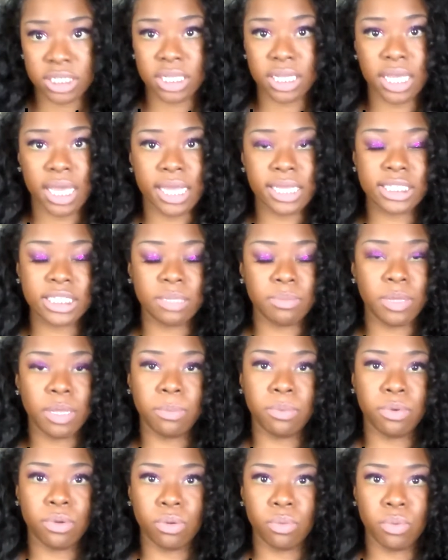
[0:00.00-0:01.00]
just in case some
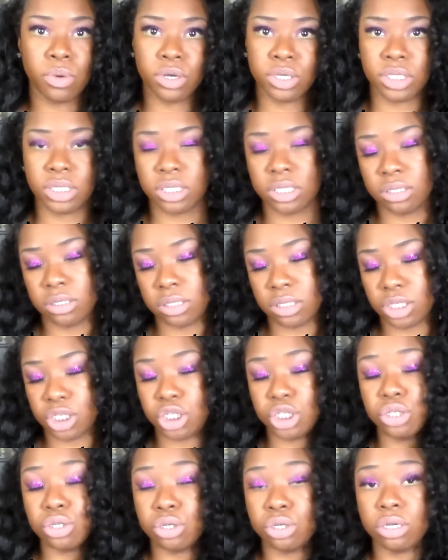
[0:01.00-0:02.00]
people wasn't
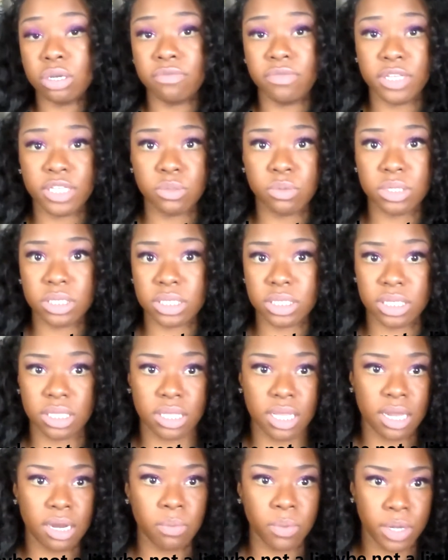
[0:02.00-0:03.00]
sure if this was a
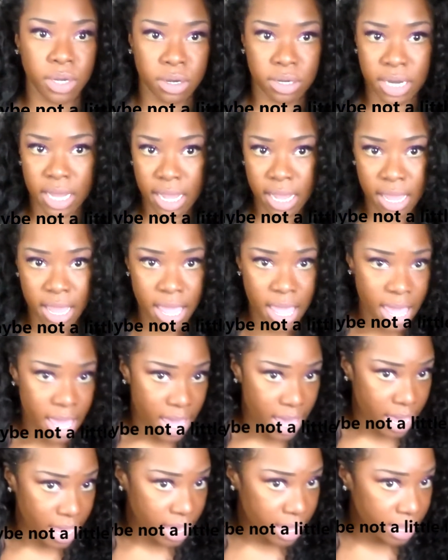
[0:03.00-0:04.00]
synthetic wig or not
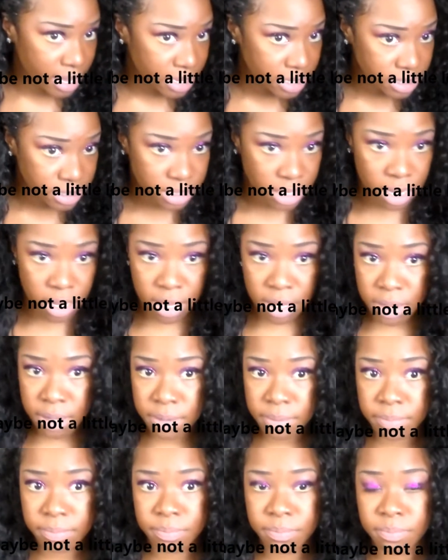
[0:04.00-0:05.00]
and
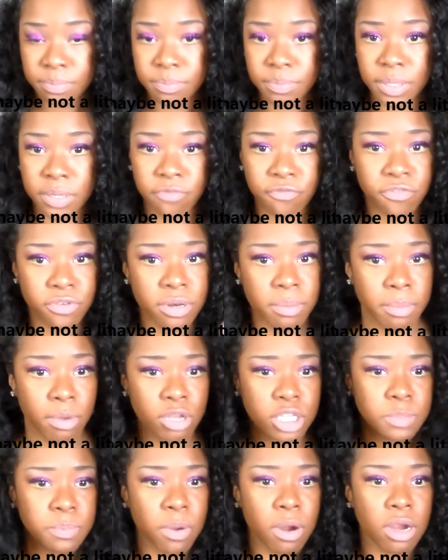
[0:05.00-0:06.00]
um but for the
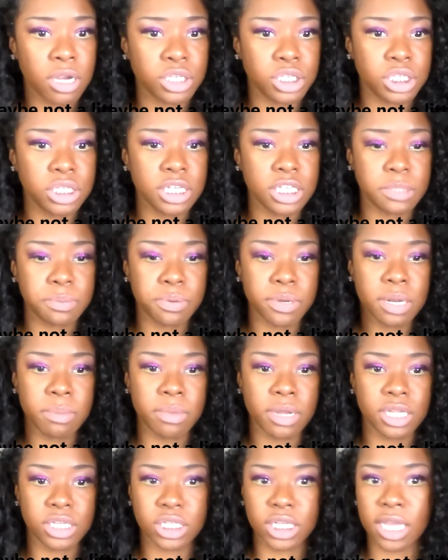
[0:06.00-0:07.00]
most part she has pretty
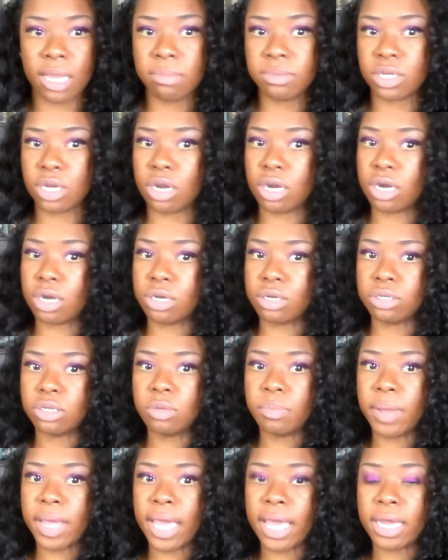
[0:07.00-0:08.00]
much kept her
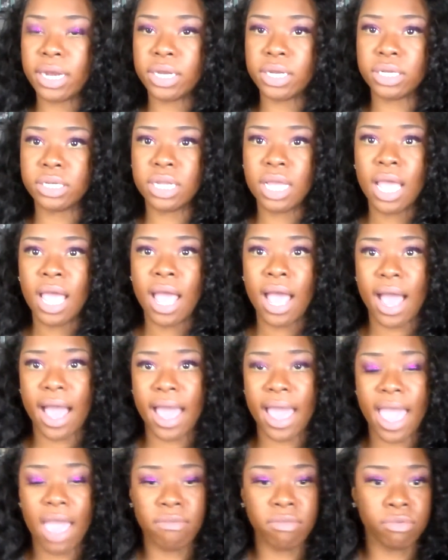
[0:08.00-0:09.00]
curl pattern
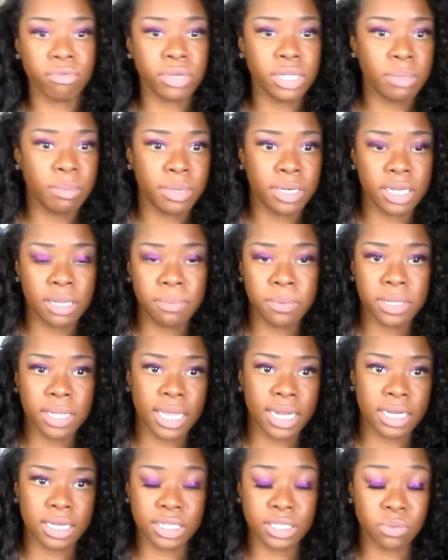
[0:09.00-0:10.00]
i haven't really
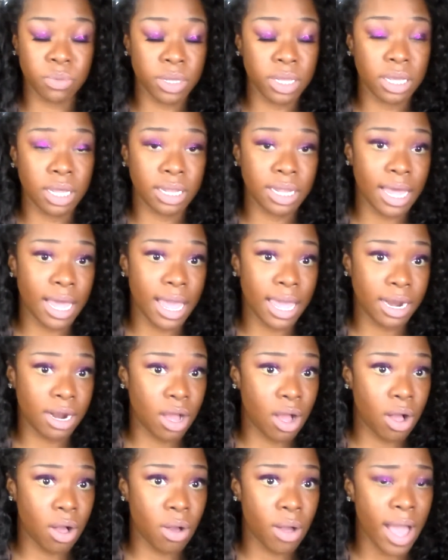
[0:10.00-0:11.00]
manipulated this wig a lot at
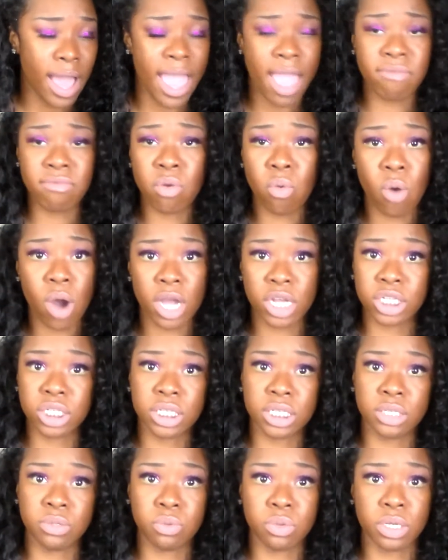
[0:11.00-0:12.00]
all i haven't
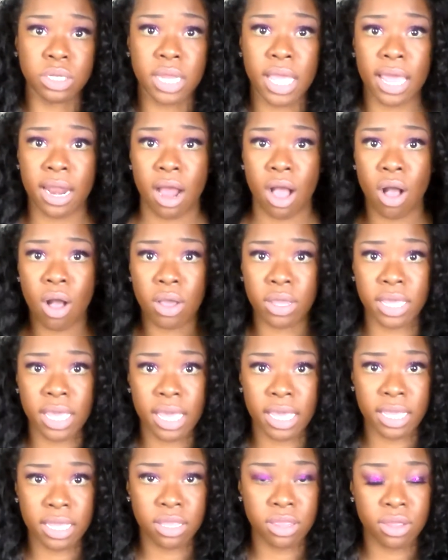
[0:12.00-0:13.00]
washed this one at all
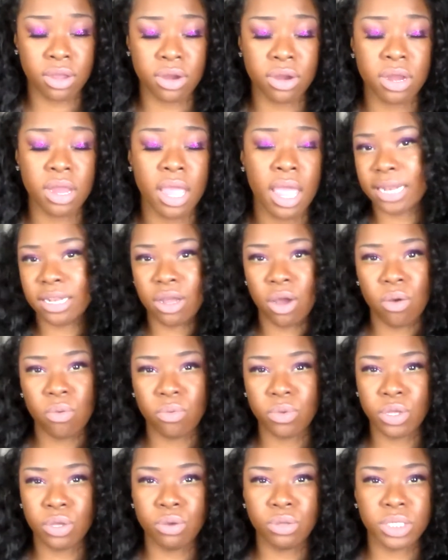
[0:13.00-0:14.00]
yet either and i
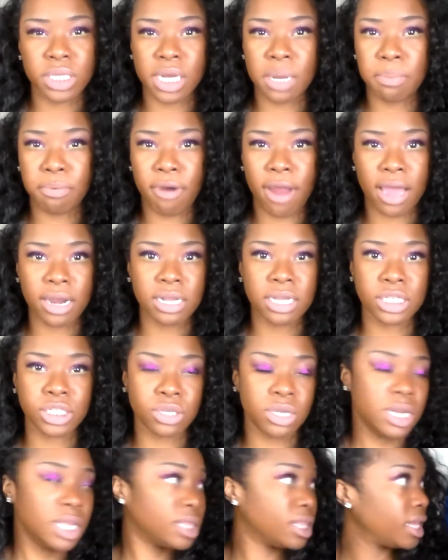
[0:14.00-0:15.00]
don't use any
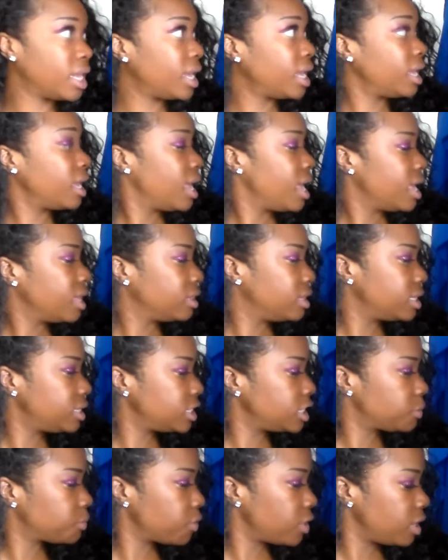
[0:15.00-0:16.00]
products or anything
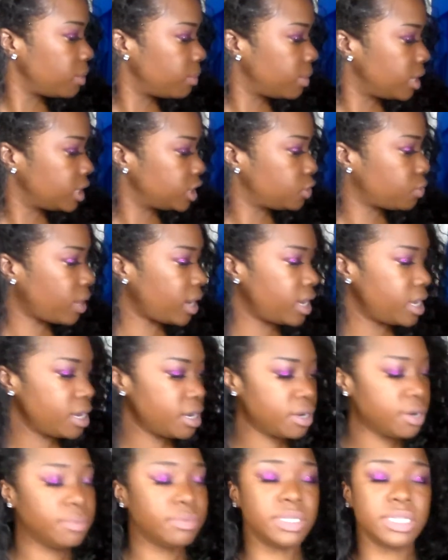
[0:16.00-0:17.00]
this is pretty much right
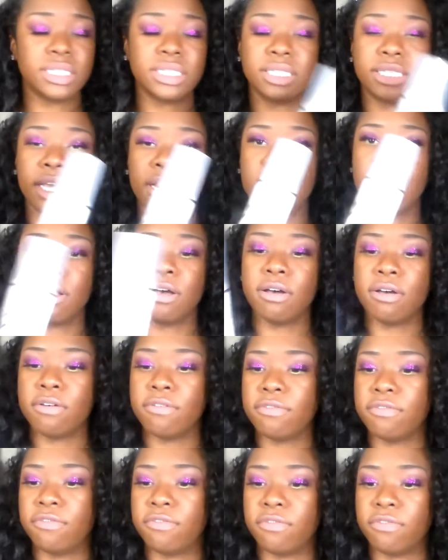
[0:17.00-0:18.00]
here this
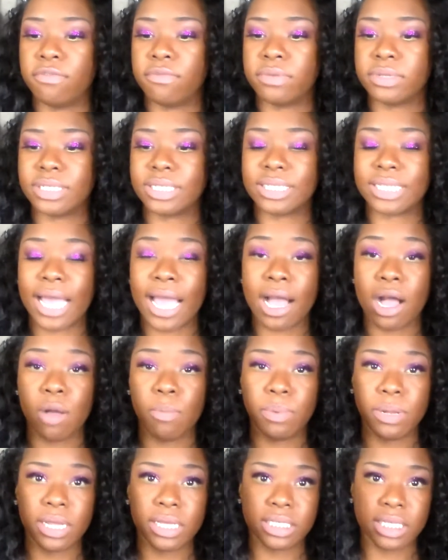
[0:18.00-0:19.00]
dove
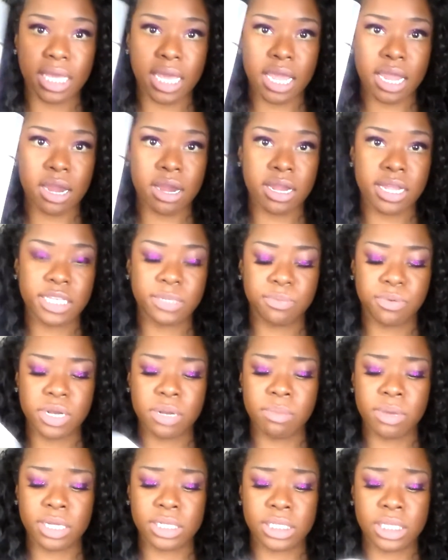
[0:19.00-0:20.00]
style plus care is
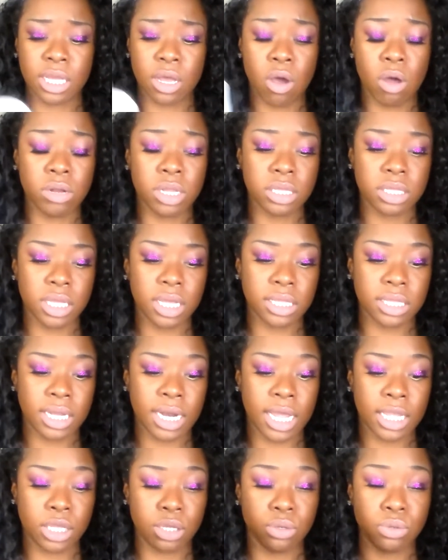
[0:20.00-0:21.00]
pretty much the only thing
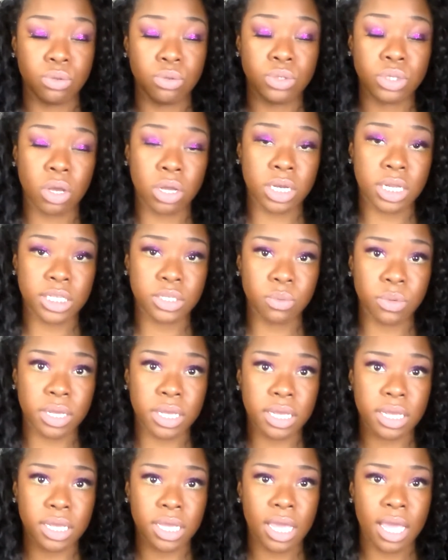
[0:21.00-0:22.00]
that I use on this
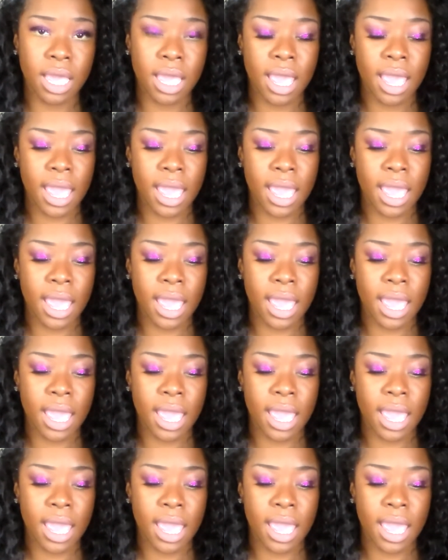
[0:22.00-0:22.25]
wig